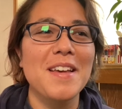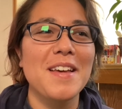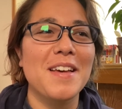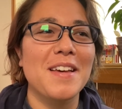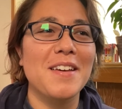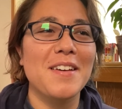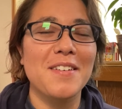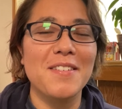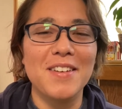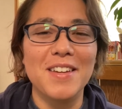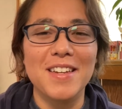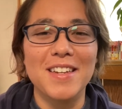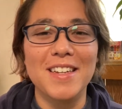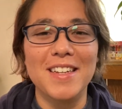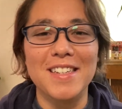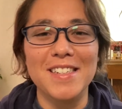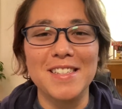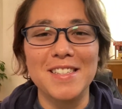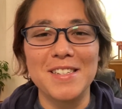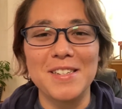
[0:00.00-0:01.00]
going
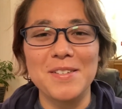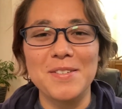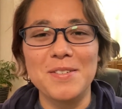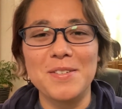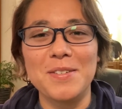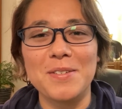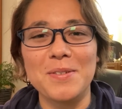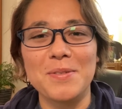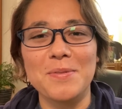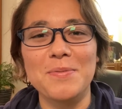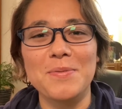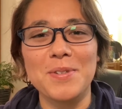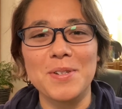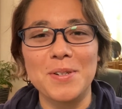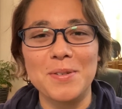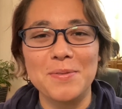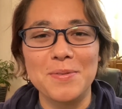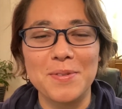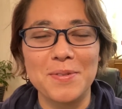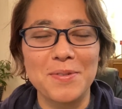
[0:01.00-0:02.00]
against YouTube
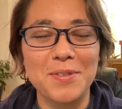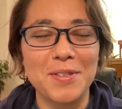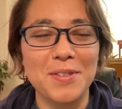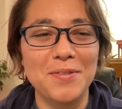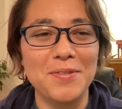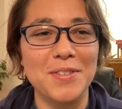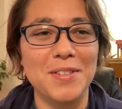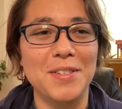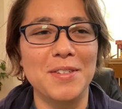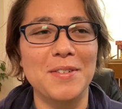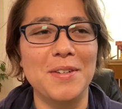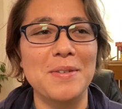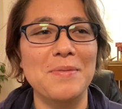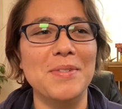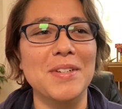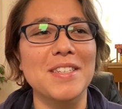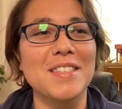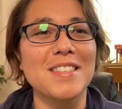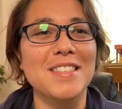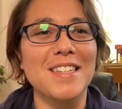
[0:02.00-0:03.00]
terms of service
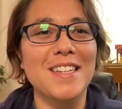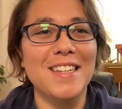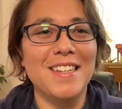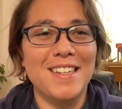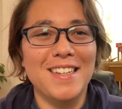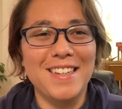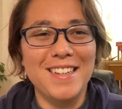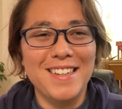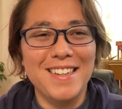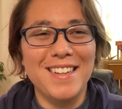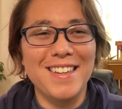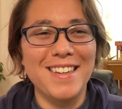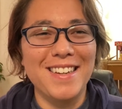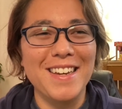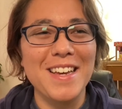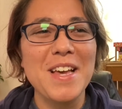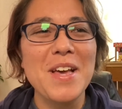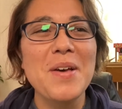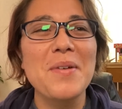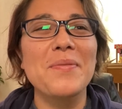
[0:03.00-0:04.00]
agreements.
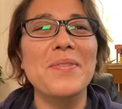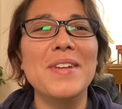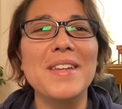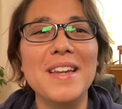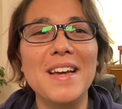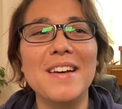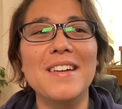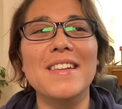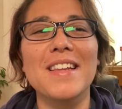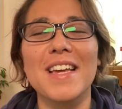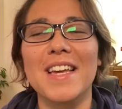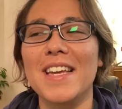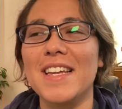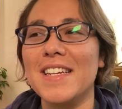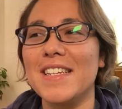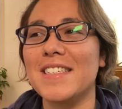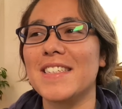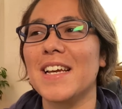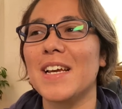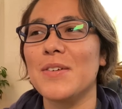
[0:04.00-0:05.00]
But now, like
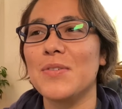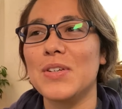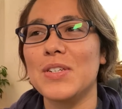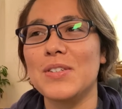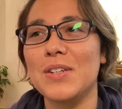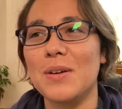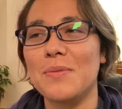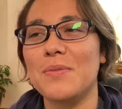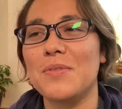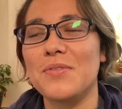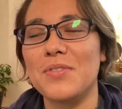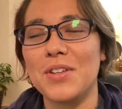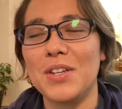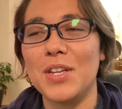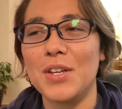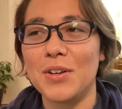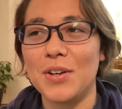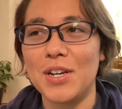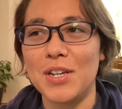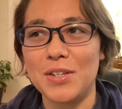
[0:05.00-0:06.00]
anytime I drop a
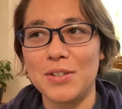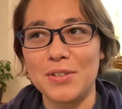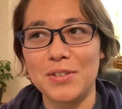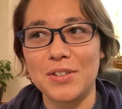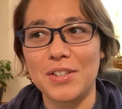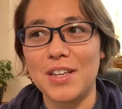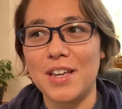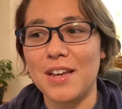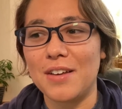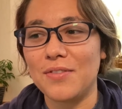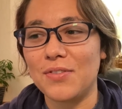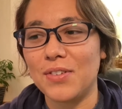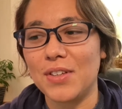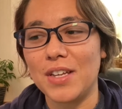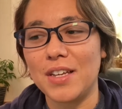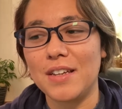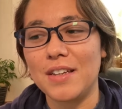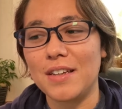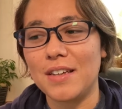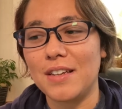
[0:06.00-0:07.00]
video, I usually have
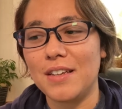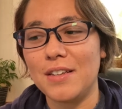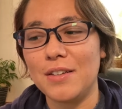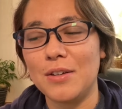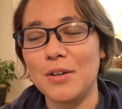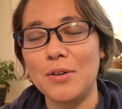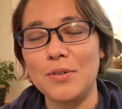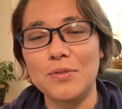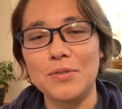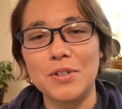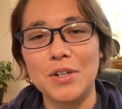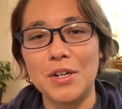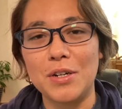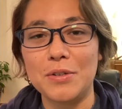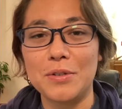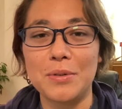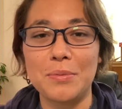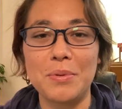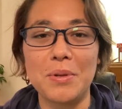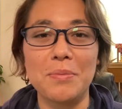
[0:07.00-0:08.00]
like, you know, over
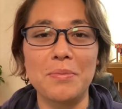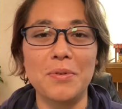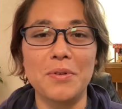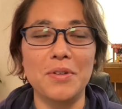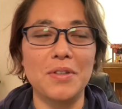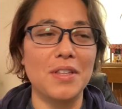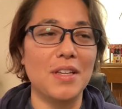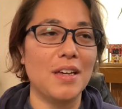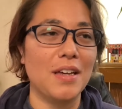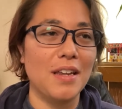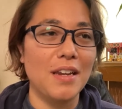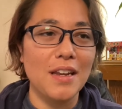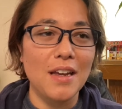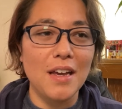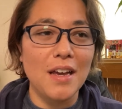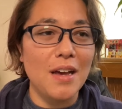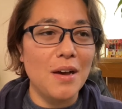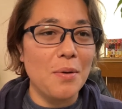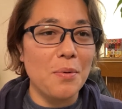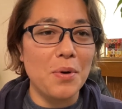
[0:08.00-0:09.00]
100 people that
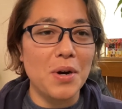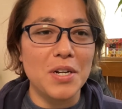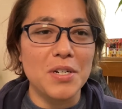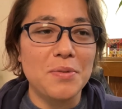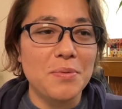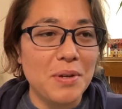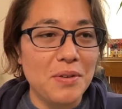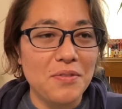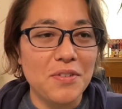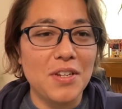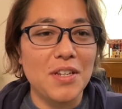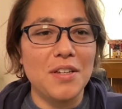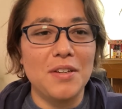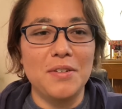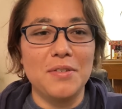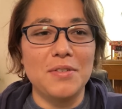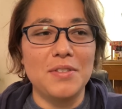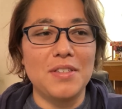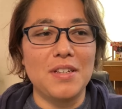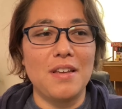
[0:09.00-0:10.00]
watch my
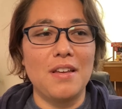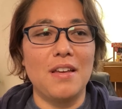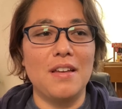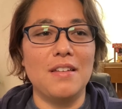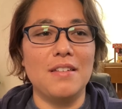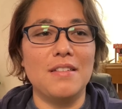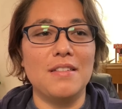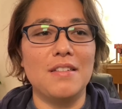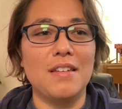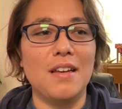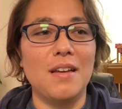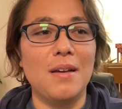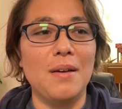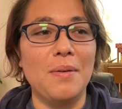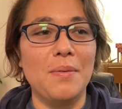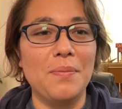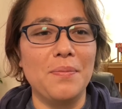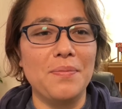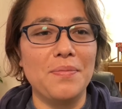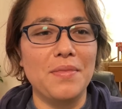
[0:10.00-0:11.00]
videos,
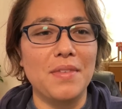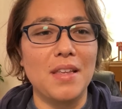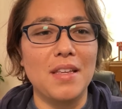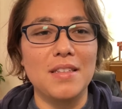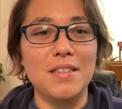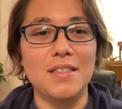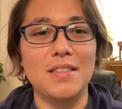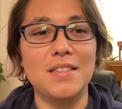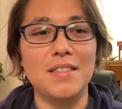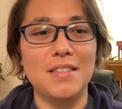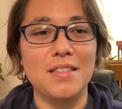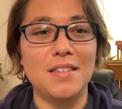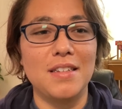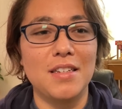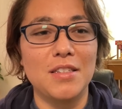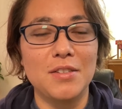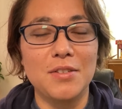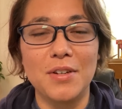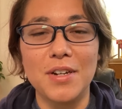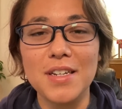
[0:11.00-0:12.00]
and it's
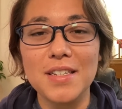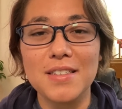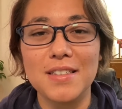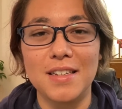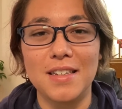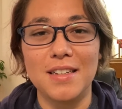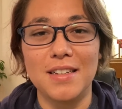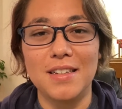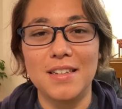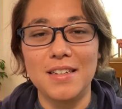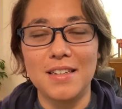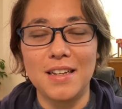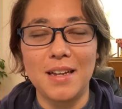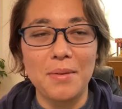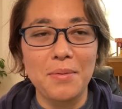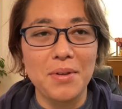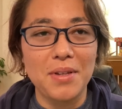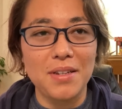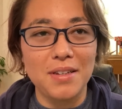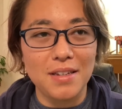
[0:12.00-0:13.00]
crazy. I
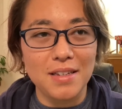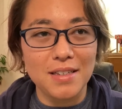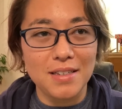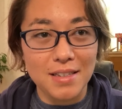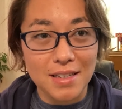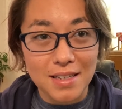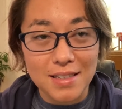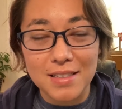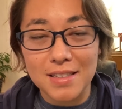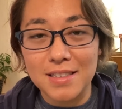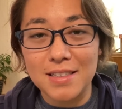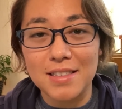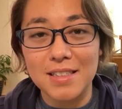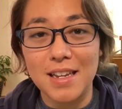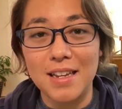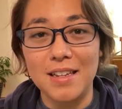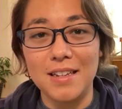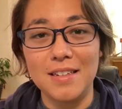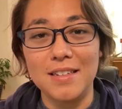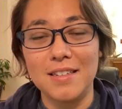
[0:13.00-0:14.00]
mean, it's
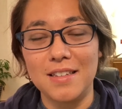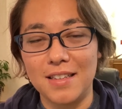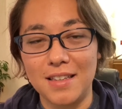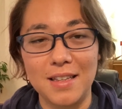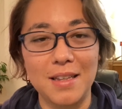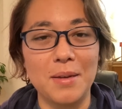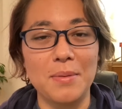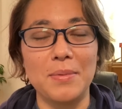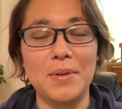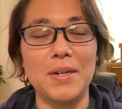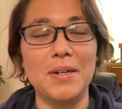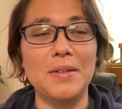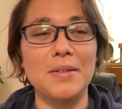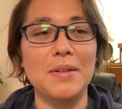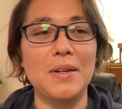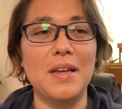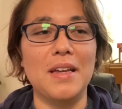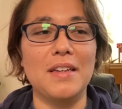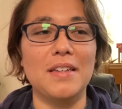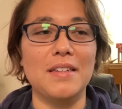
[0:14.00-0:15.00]
insane to think about,
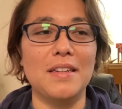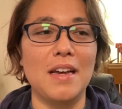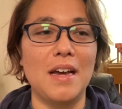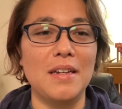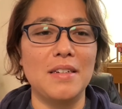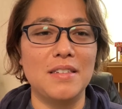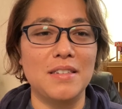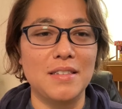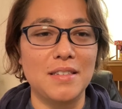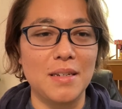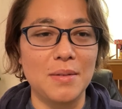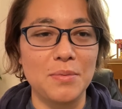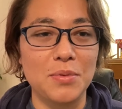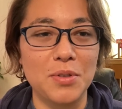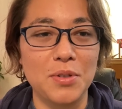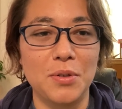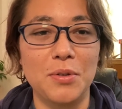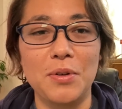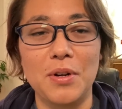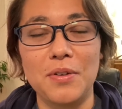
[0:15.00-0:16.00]
and I'm
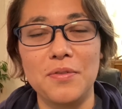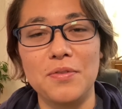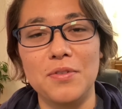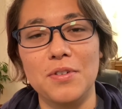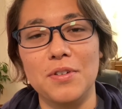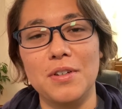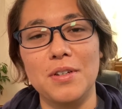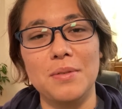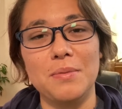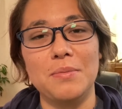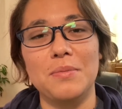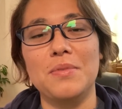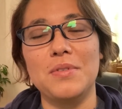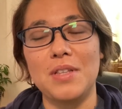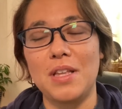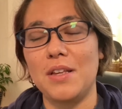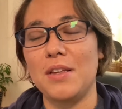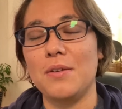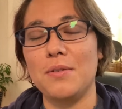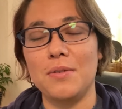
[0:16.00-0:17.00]
so grateful, and
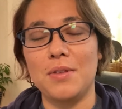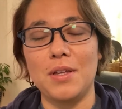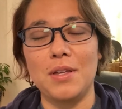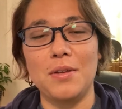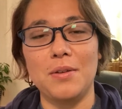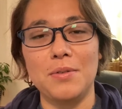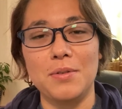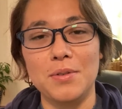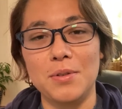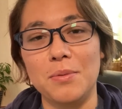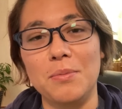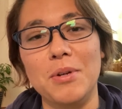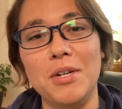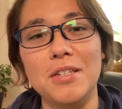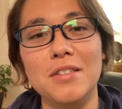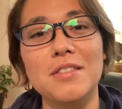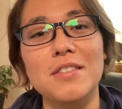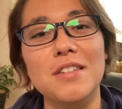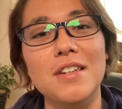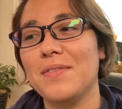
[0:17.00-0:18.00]
thank you so
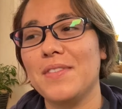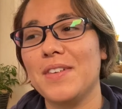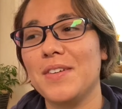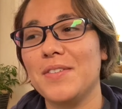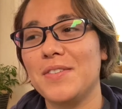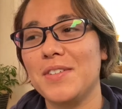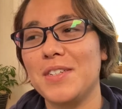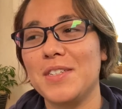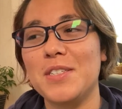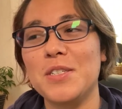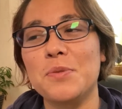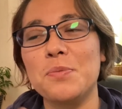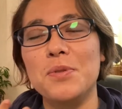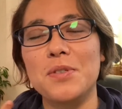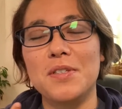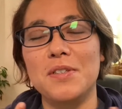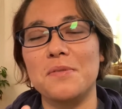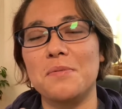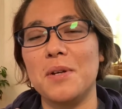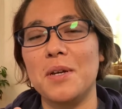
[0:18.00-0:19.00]
much. It just
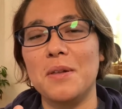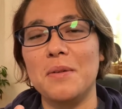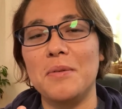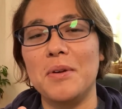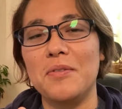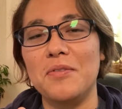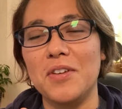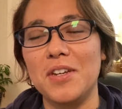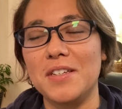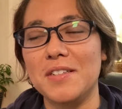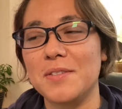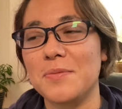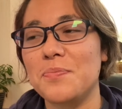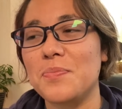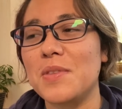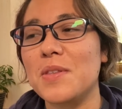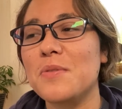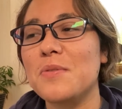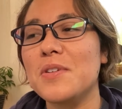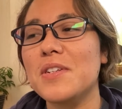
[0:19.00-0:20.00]
puts a smile on my face.
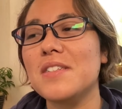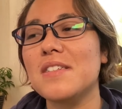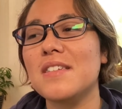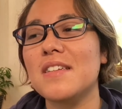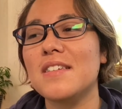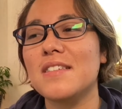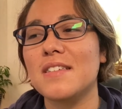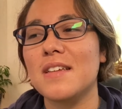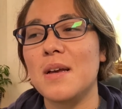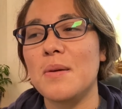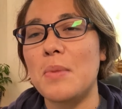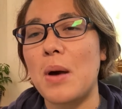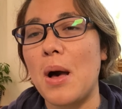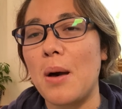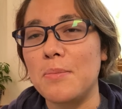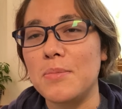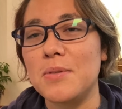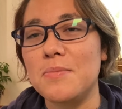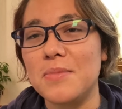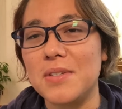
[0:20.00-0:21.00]
And the reason I say I'm
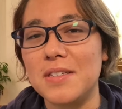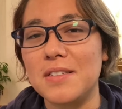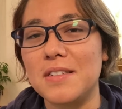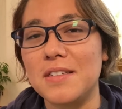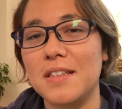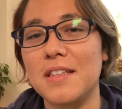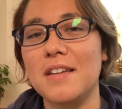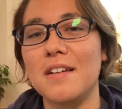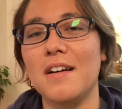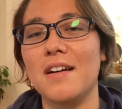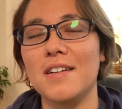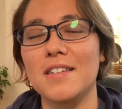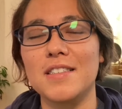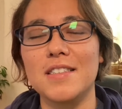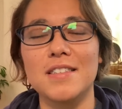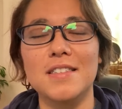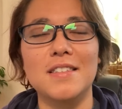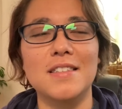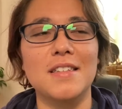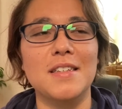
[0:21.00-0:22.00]
optimistically
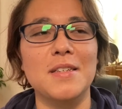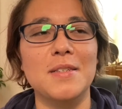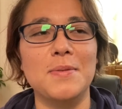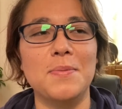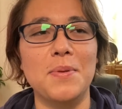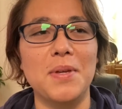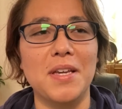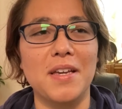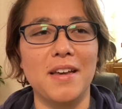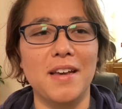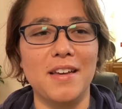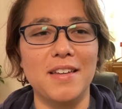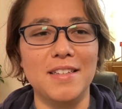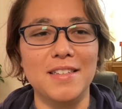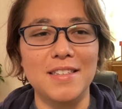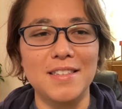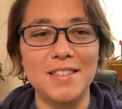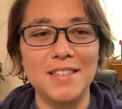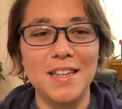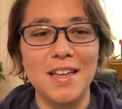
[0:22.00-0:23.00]
cautious is
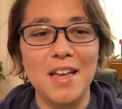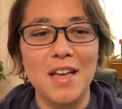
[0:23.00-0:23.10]
because